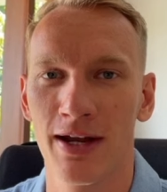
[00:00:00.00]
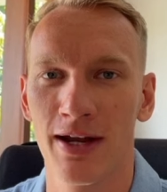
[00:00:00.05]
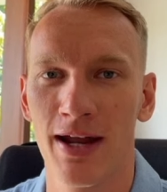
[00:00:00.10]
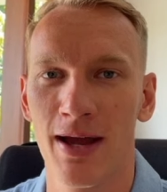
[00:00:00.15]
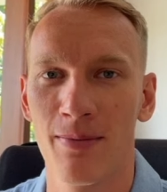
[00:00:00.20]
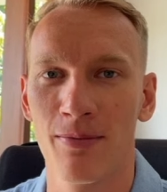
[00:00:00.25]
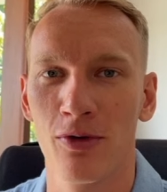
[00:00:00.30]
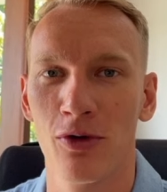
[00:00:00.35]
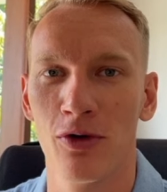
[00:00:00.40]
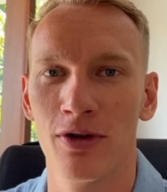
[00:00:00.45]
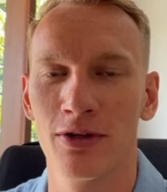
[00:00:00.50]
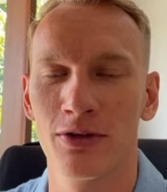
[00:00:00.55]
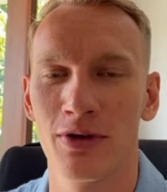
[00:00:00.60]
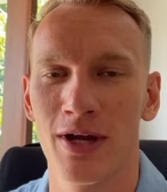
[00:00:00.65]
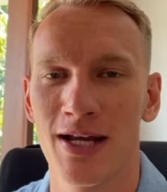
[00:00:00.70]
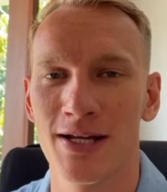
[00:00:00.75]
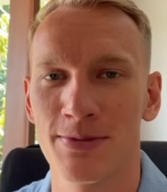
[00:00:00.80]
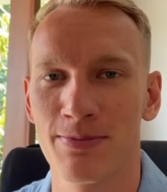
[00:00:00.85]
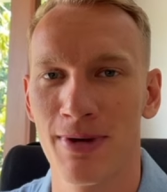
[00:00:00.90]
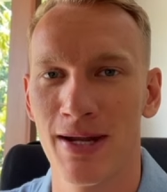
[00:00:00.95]
and I'm going to
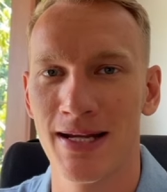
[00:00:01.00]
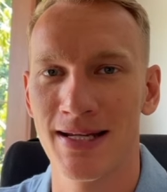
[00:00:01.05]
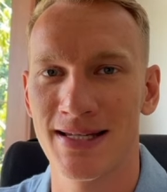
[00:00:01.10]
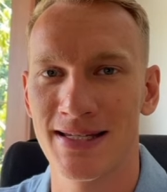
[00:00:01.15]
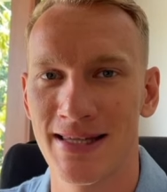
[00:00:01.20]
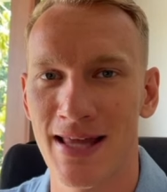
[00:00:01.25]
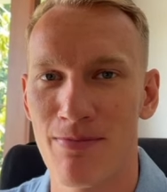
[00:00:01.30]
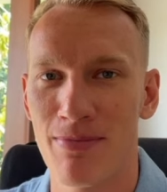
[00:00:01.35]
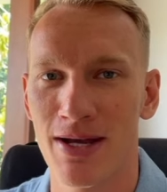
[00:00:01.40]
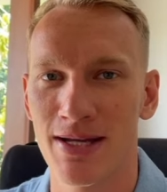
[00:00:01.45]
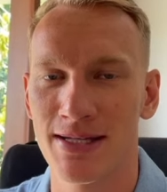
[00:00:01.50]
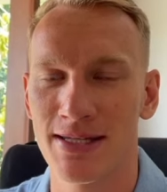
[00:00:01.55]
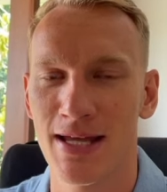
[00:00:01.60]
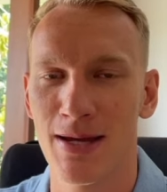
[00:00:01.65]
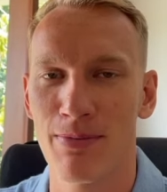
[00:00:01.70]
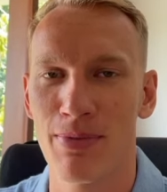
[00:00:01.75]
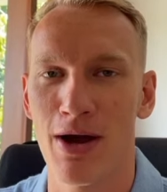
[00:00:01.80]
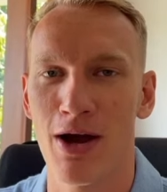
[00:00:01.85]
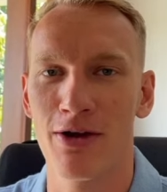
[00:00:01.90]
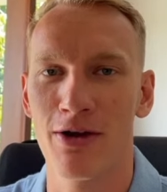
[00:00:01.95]
explain step by
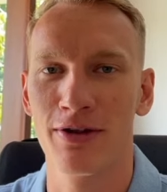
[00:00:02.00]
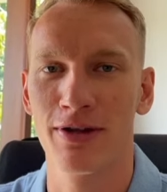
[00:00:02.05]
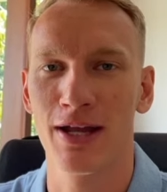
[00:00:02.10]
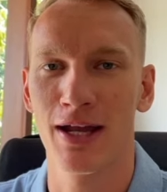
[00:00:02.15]
step how you